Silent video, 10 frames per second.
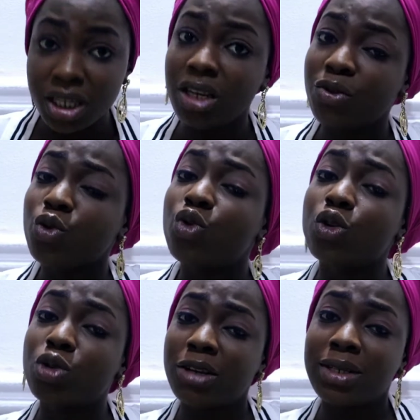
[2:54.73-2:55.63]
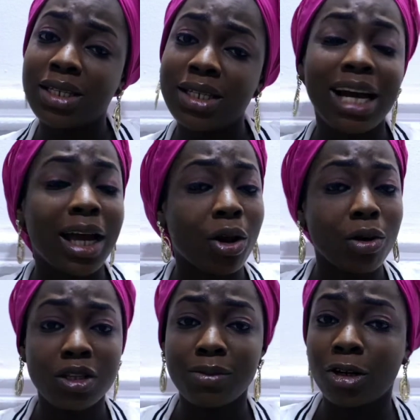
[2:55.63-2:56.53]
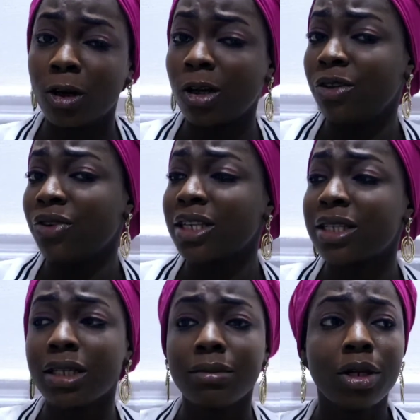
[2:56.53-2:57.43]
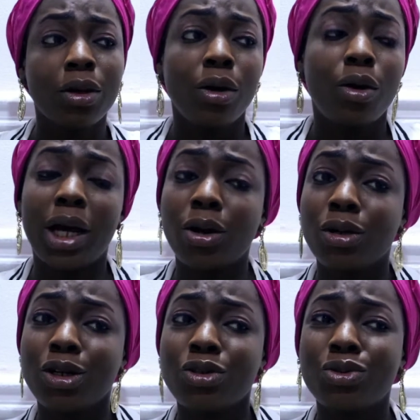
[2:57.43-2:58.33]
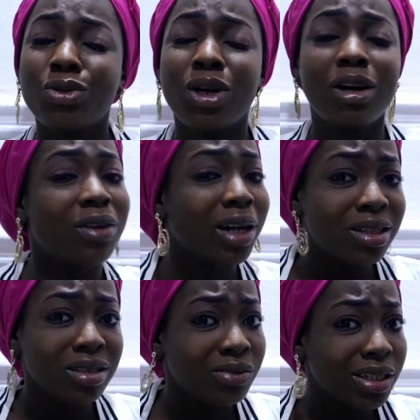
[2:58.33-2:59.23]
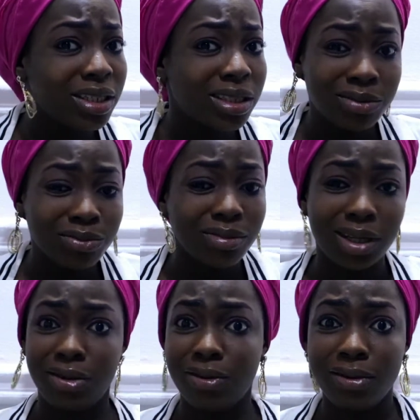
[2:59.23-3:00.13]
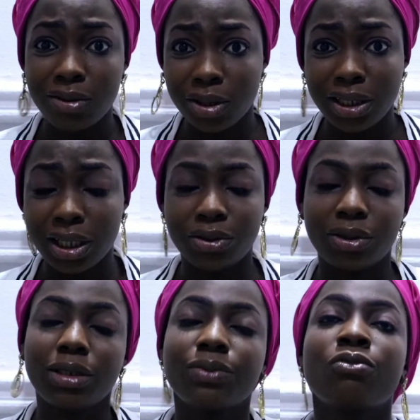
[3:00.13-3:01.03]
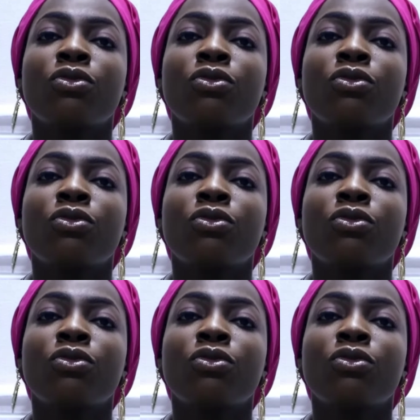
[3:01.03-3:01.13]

if you go to FCC and you're not going to Babcock University or you're not going to Covenant University, I don't know what you are doing.